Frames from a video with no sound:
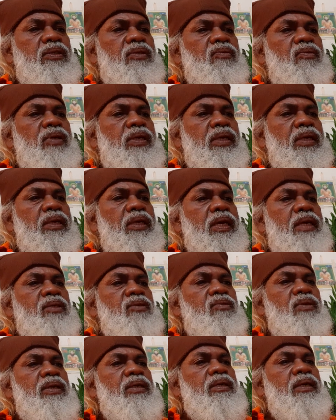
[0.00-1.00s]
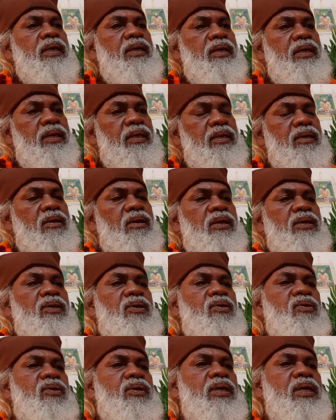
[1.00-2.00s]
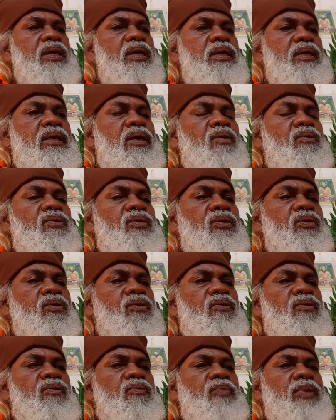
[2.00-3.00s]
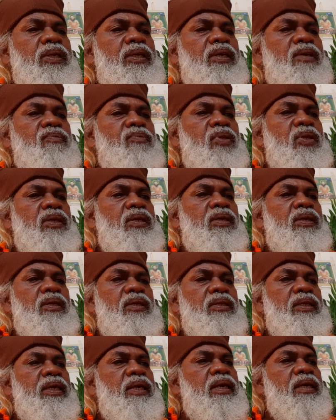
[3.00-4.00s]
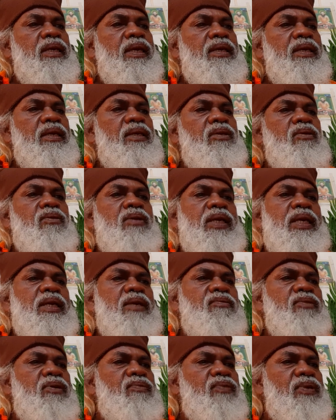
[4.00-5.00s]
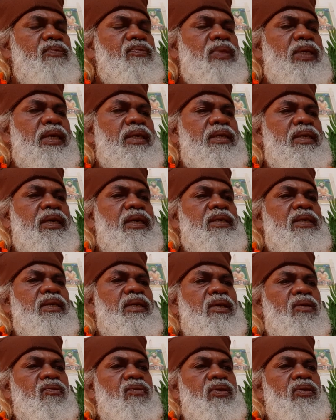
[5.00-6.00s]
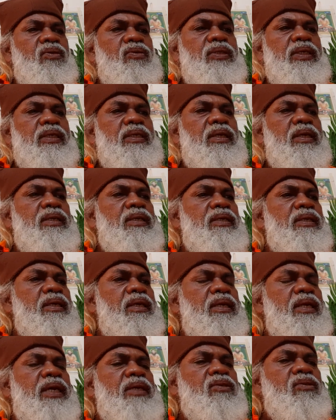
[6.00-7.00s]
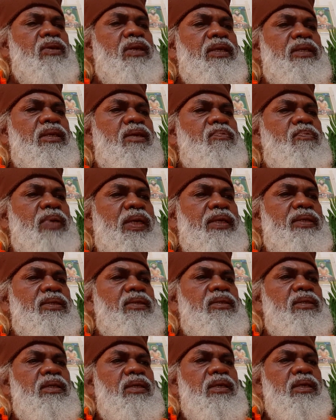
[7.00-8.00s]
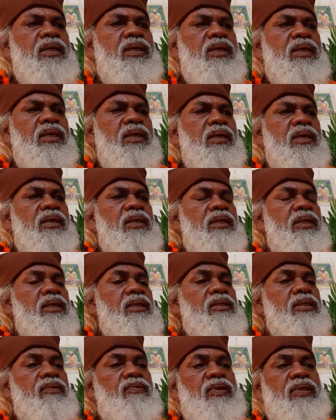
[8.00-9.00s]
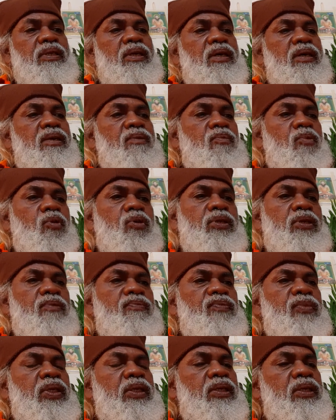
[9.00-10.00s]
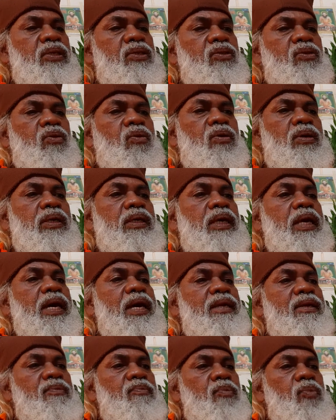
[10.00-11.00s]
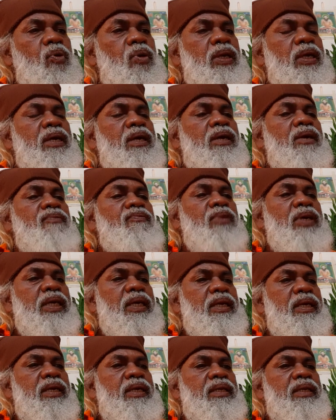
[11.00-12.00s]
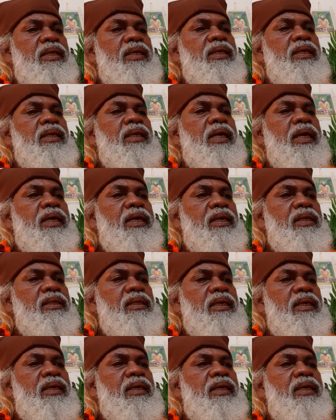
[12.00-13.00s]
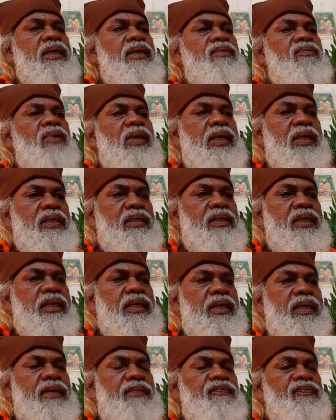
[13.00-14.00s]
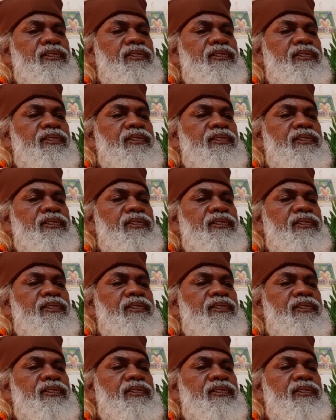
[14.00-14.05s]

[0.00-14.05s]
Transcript: were actually hunting on you. Now you became, they are hunting, you ran away from that, and now you settled in an isolated place. In Sivajnana Bodham, it is told, Aimbula Vedarin Ayanthanai Valandana.